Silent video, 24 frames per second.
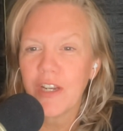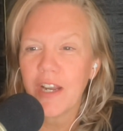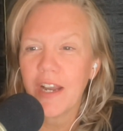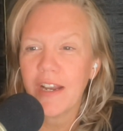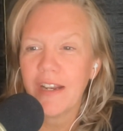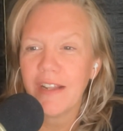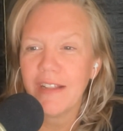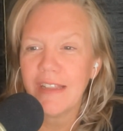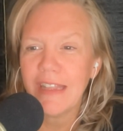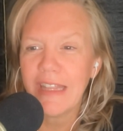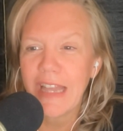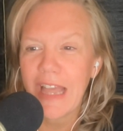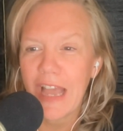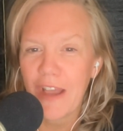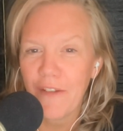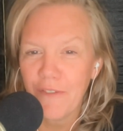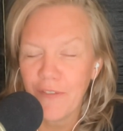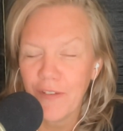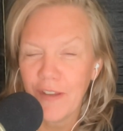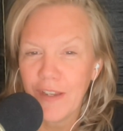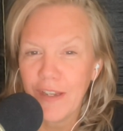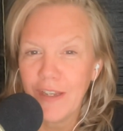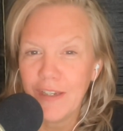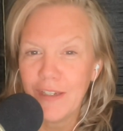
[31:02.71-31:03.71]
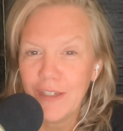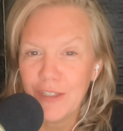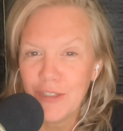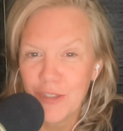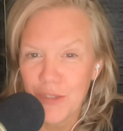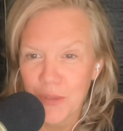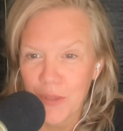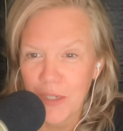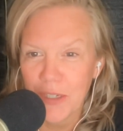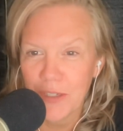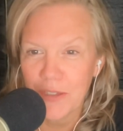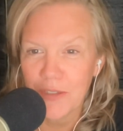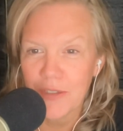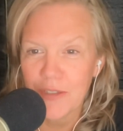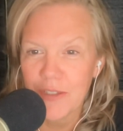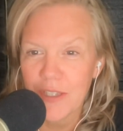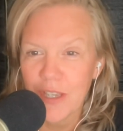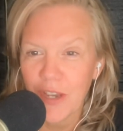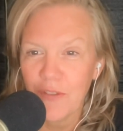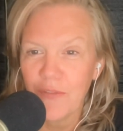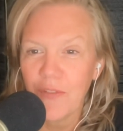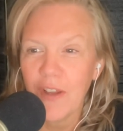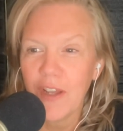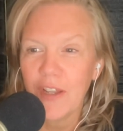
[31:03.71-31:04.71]
kind of laughing and enjoying
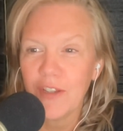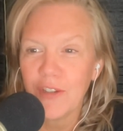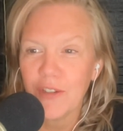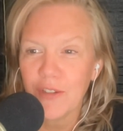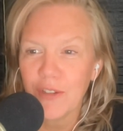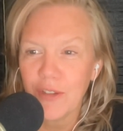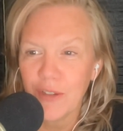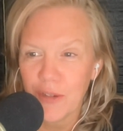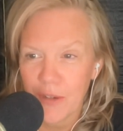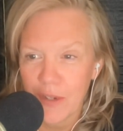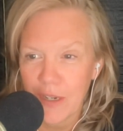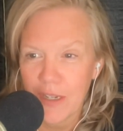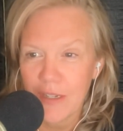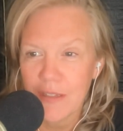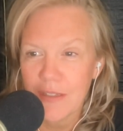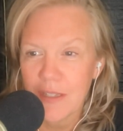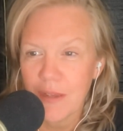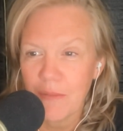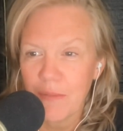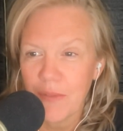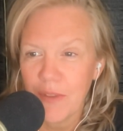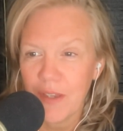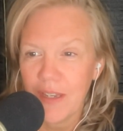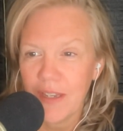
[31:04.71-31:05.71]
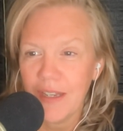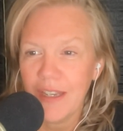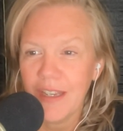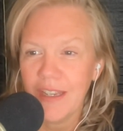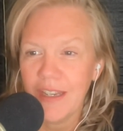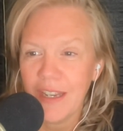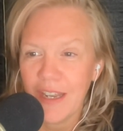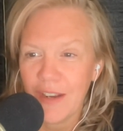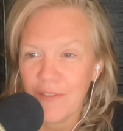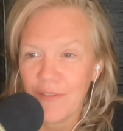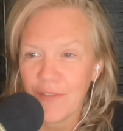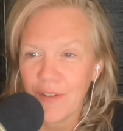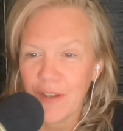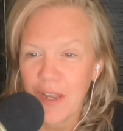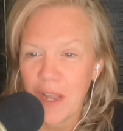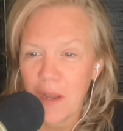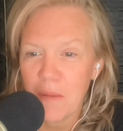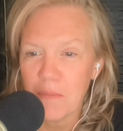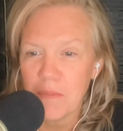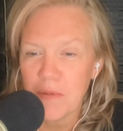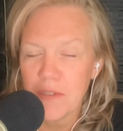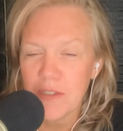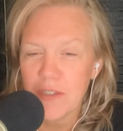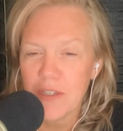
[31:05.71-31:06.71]
yourself, and you're learning something in every
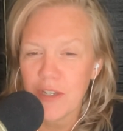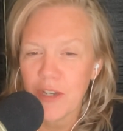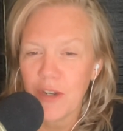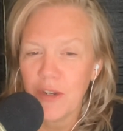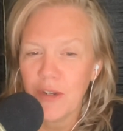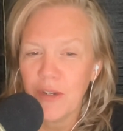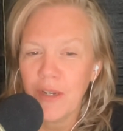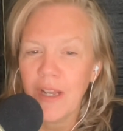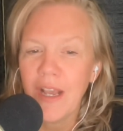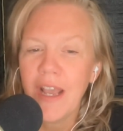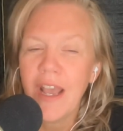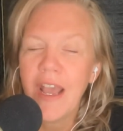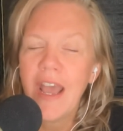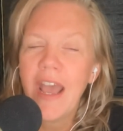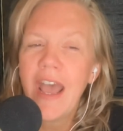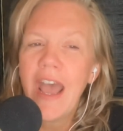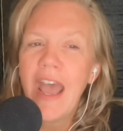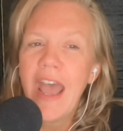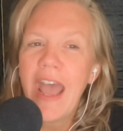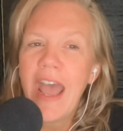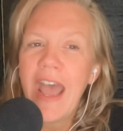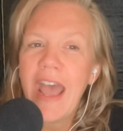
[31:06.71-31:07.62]
episode.